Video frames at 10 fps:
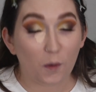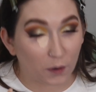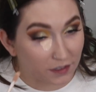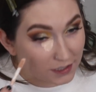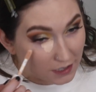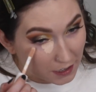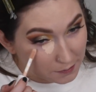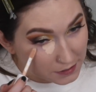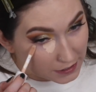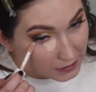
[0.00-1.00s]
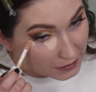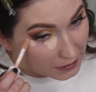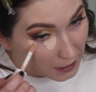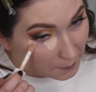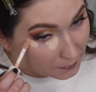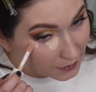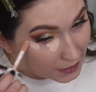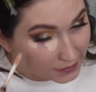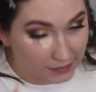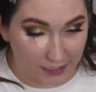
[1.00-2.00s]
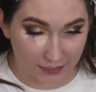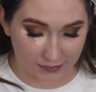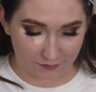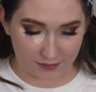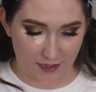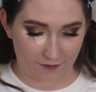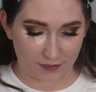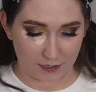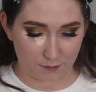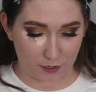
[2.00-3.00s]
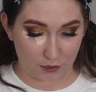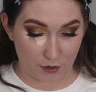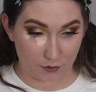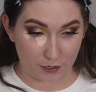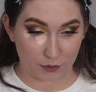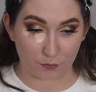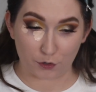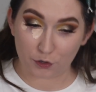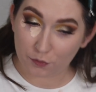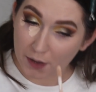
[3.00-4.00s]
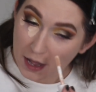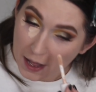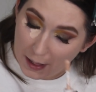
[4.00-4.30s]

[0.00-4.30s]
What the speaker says: one of the times that the detectives left him alone in the room,